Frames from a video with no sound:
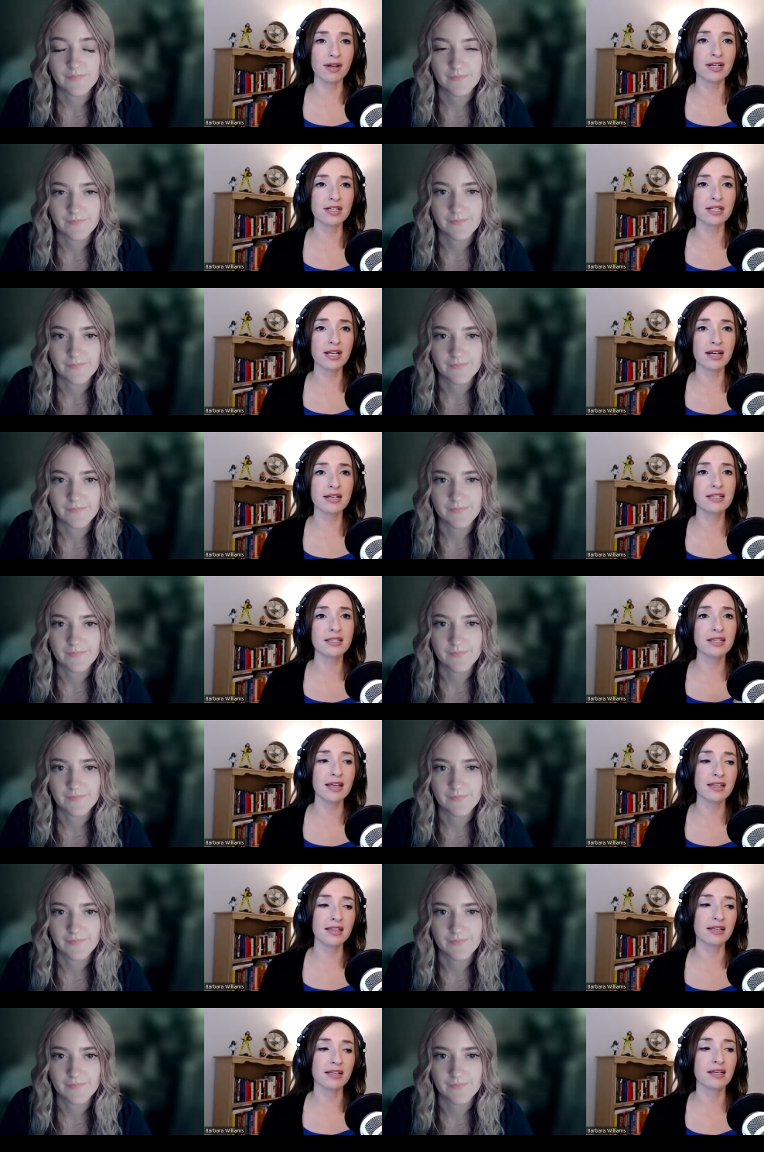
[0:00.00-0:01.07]
Speaker 1: recognize and
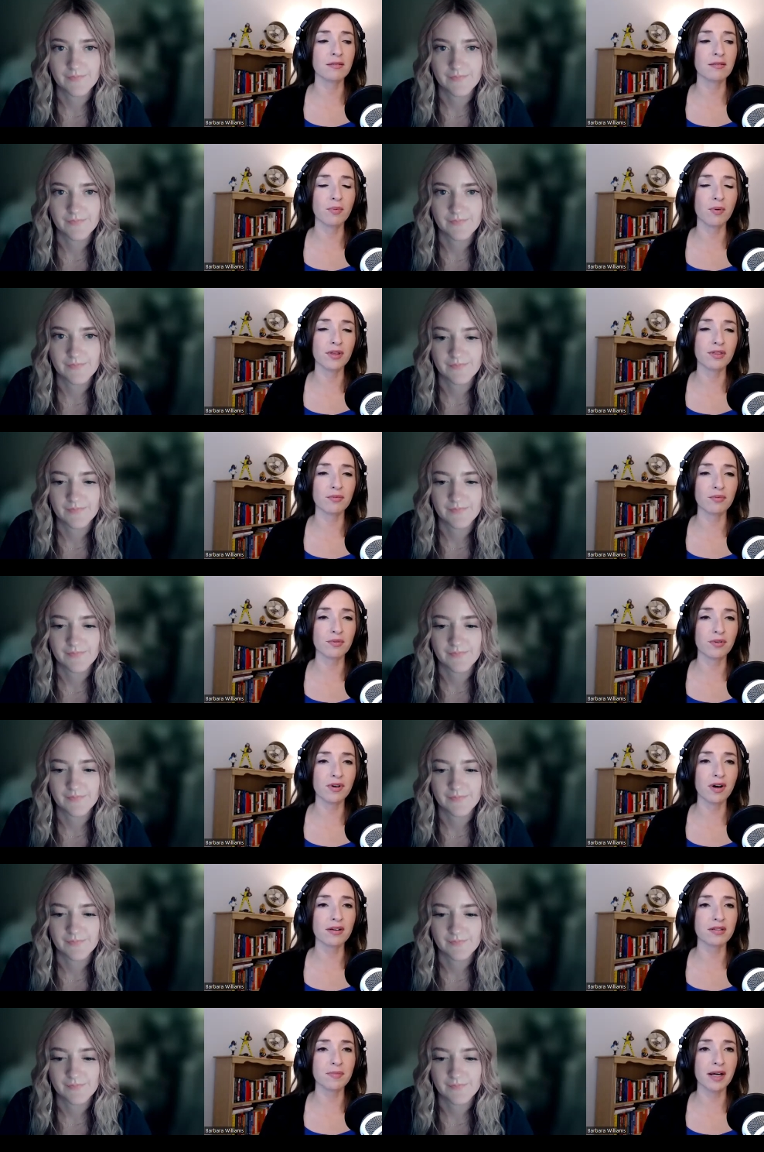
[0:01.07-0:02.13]
then can point the root
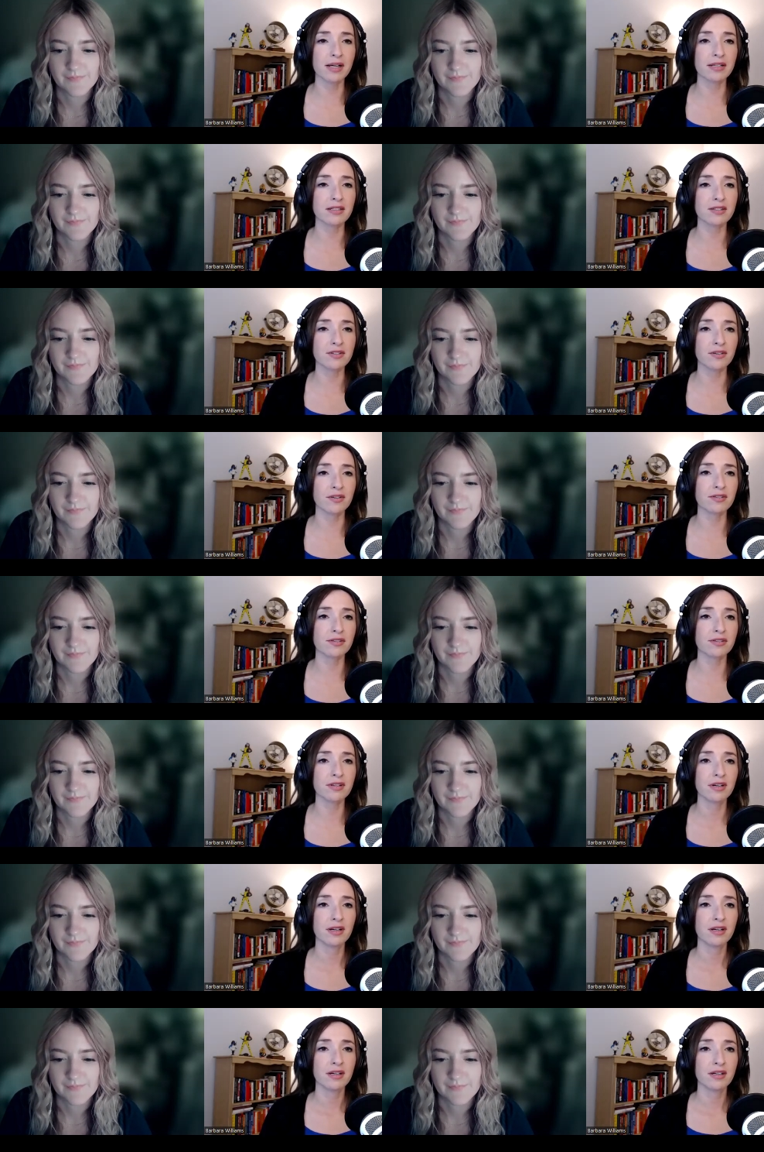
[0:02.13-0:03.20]
cause back to CIRS.
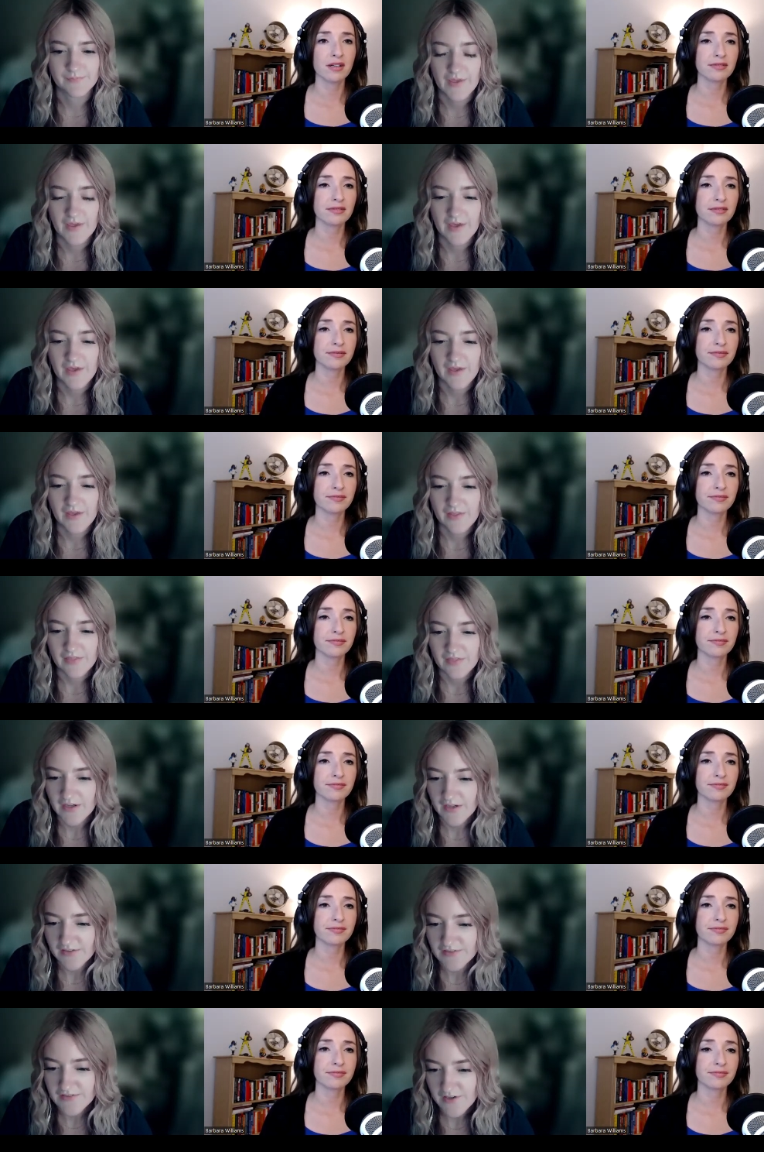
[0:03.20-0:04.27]
The
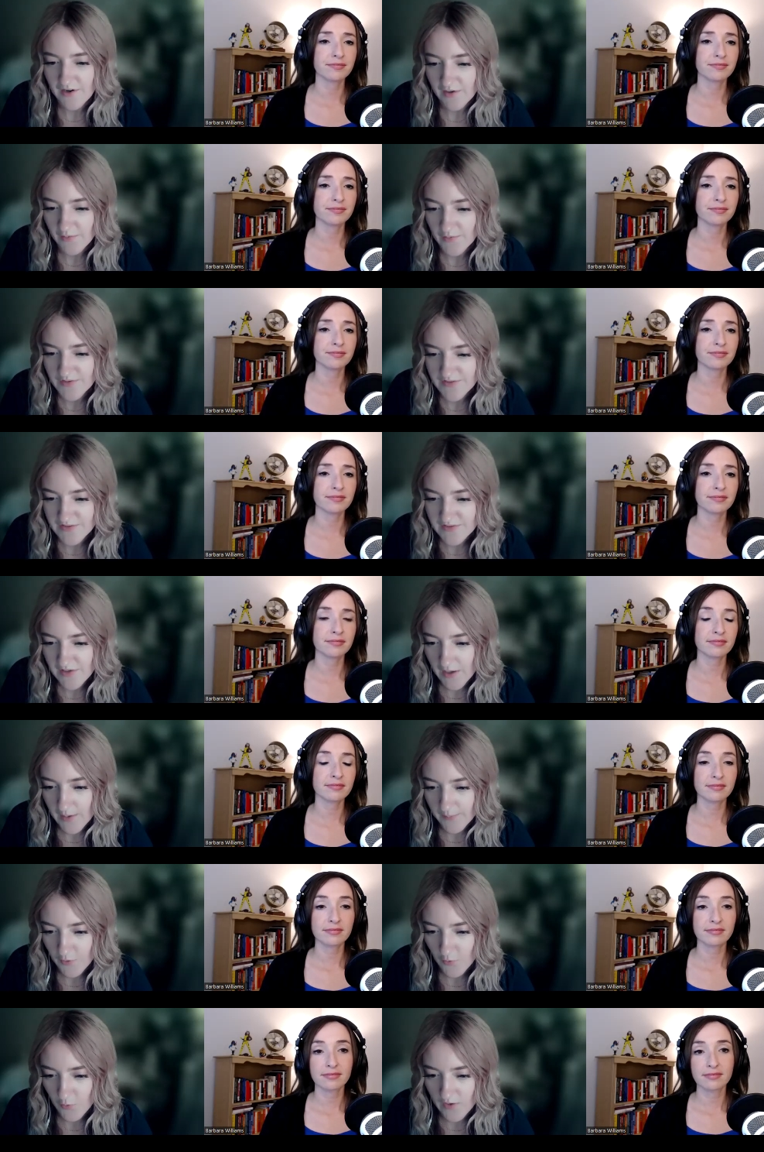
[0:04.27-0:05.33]
Speaker 2: next talk was Stop
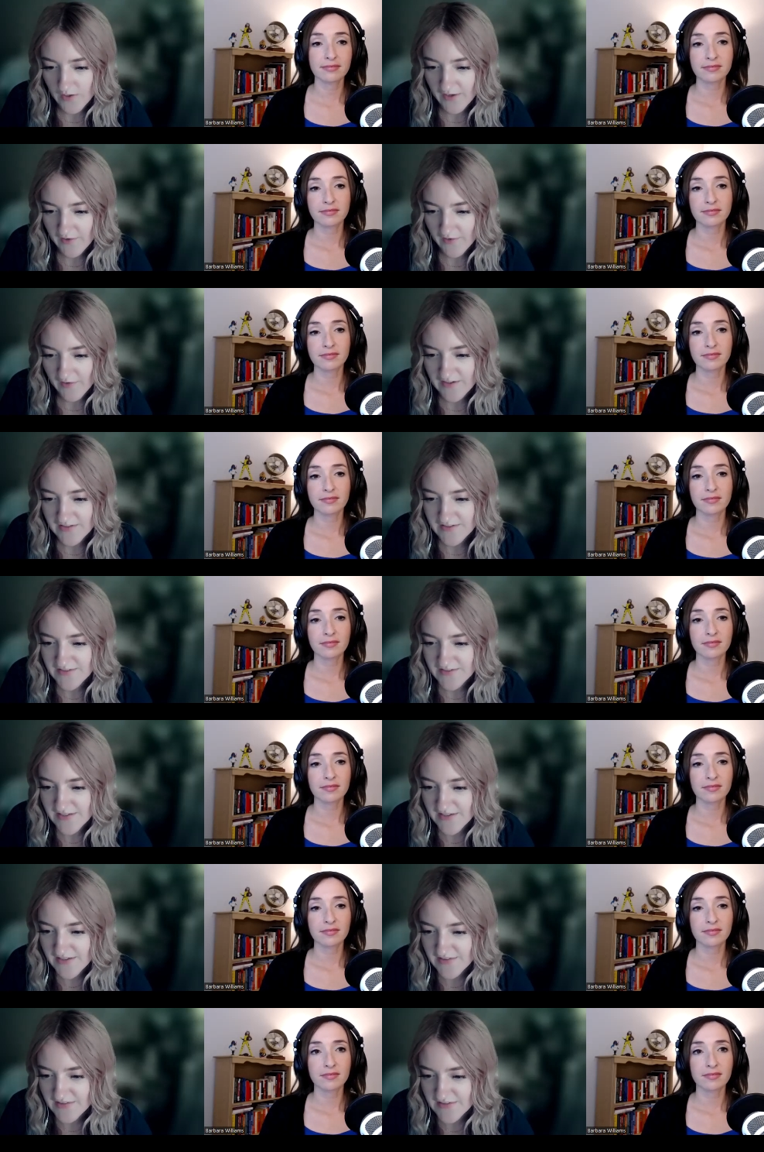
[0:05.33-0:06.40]
Coronary
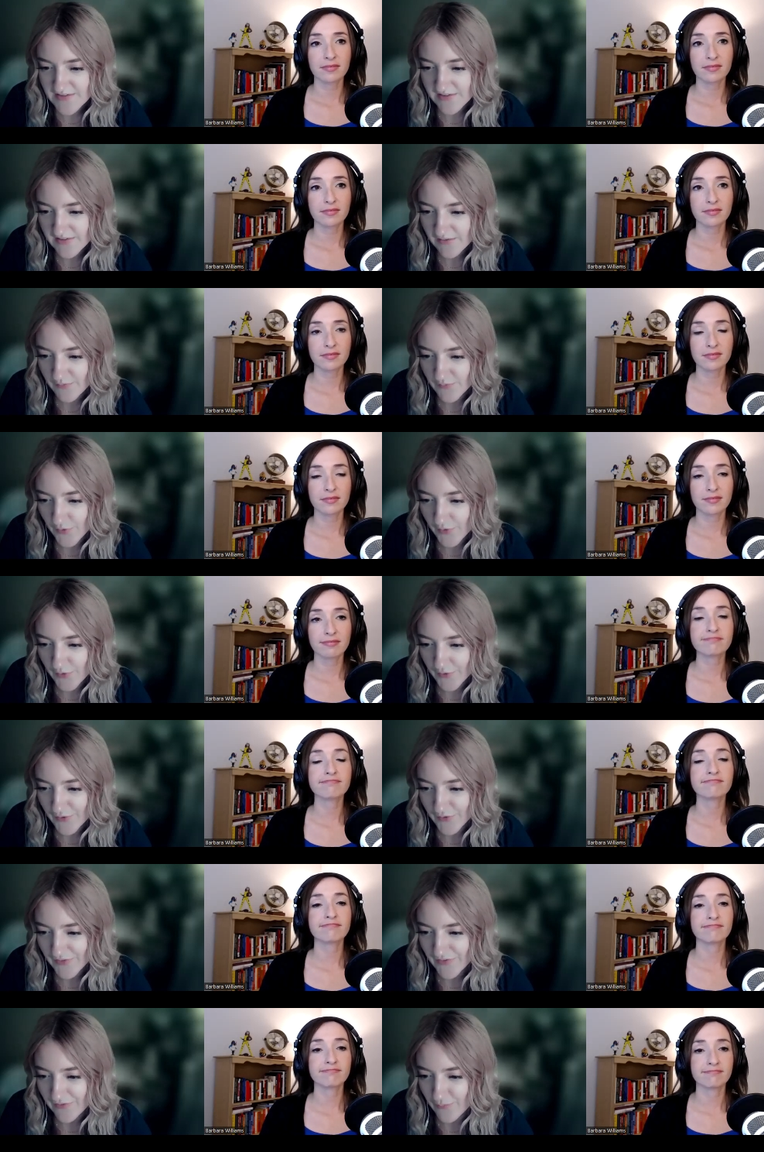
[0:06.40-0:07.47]
Disease, Live Longer,
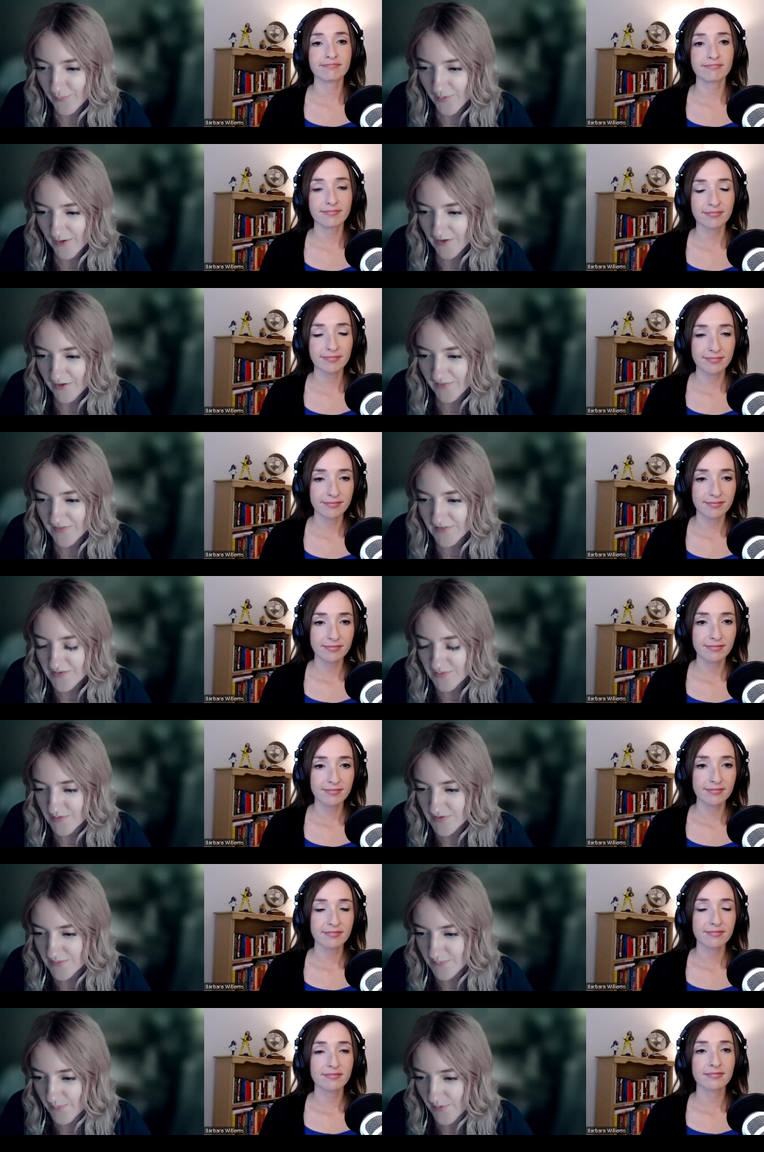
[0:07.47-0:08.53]
Live Better. And this
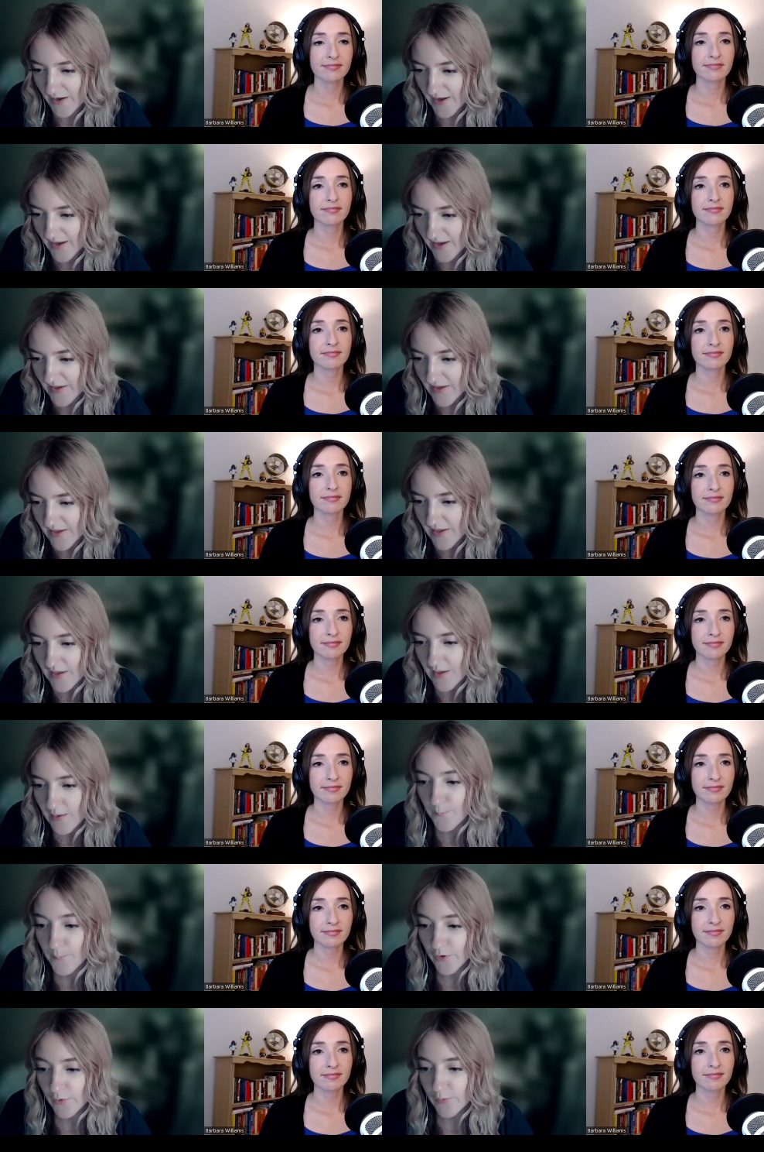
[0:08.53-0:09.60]
was by
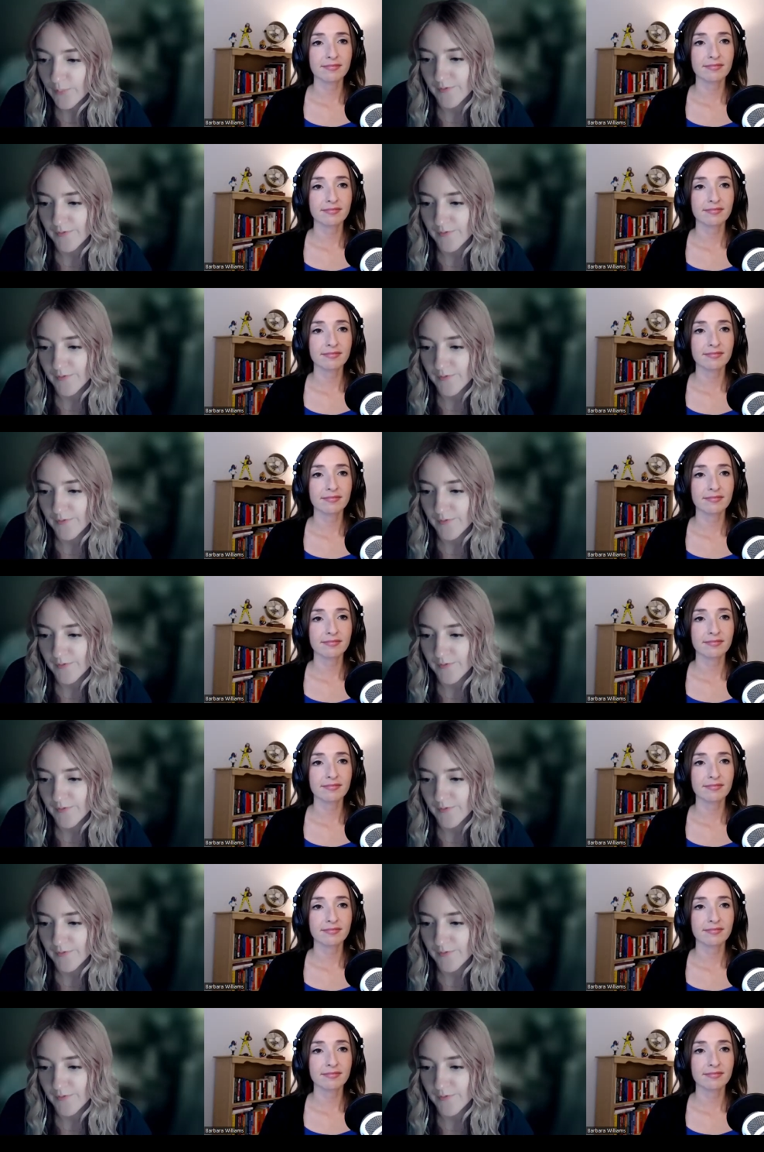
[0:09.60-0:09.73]
Bill